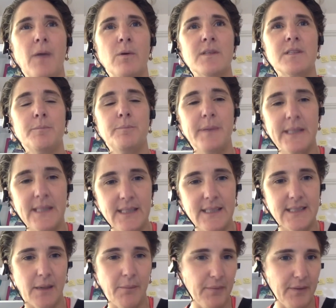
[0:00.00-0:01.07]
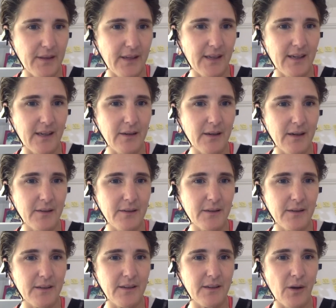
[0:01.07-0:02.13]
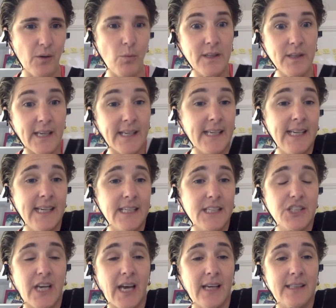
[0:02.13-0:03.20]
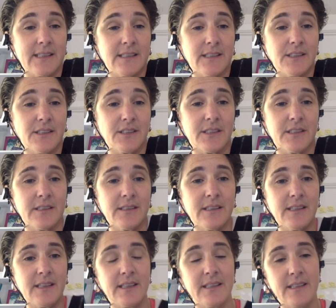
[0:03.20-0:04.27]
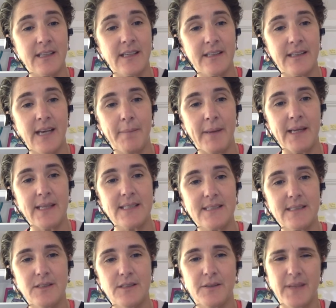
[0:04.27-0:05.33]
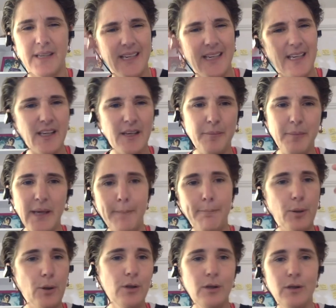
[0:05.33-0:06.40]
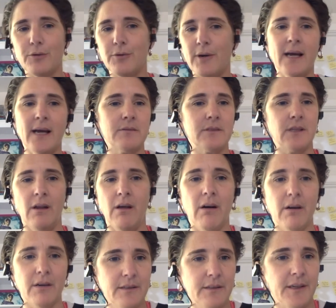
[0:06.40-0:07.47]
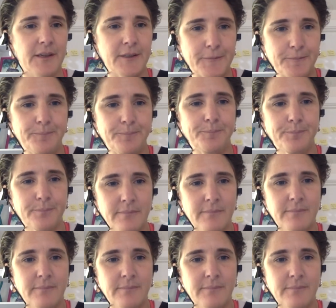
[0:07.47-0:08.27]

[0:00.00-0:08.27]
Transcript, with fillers: I want to build something. I, I you know, I want I need a challenge and and and that makes you, you're being pulled around a lot, you know.